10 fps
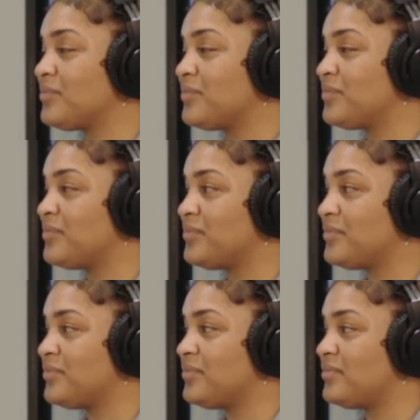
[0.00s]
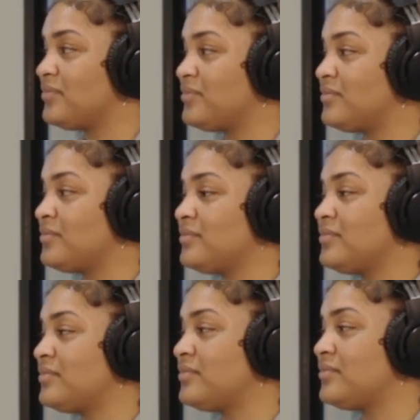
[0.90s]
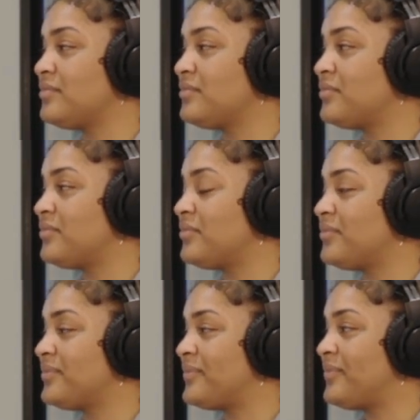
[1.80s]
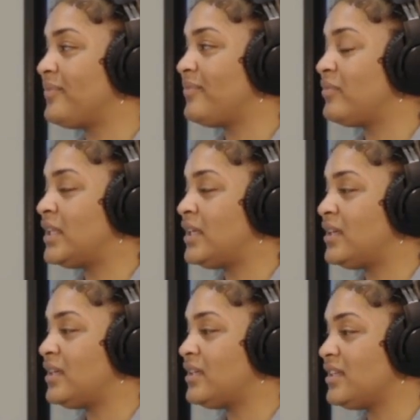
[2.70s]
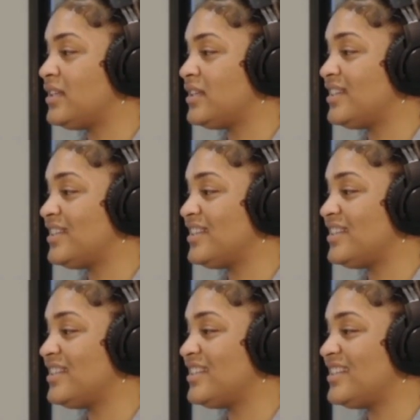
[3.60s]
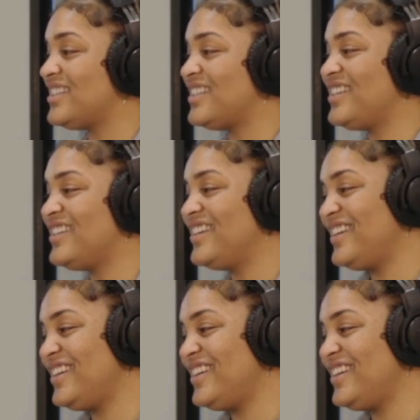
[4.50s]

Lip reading: [no speech]